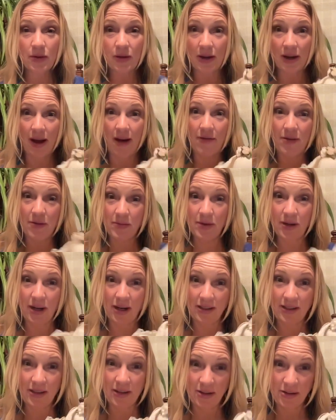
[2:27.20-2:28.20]
you can have them
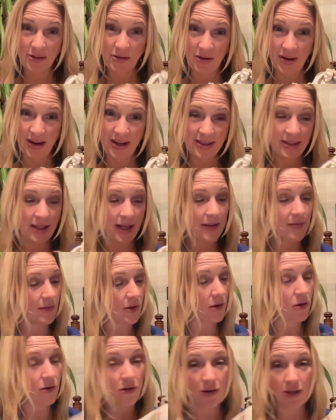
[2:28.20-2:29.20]
talk to their toys, like,
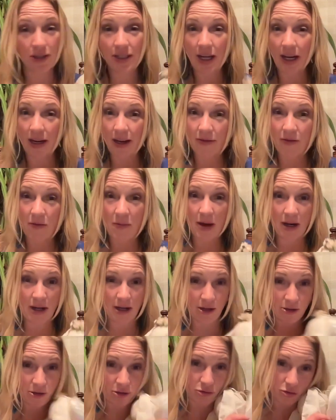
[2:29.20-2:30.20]
oh, did Teddy have a bad
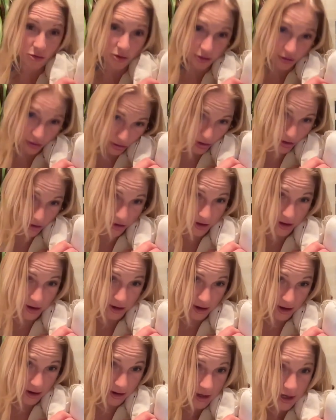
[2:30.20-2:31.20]
day at school?
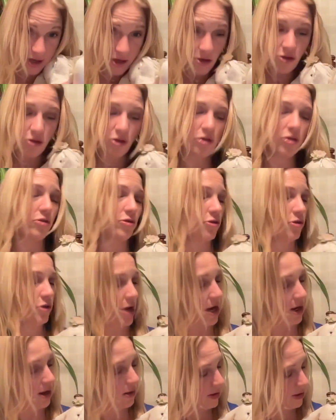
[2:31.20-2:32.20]
Yeah. Just
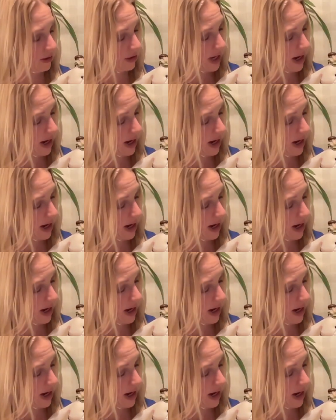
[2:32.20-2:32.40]
Teddy want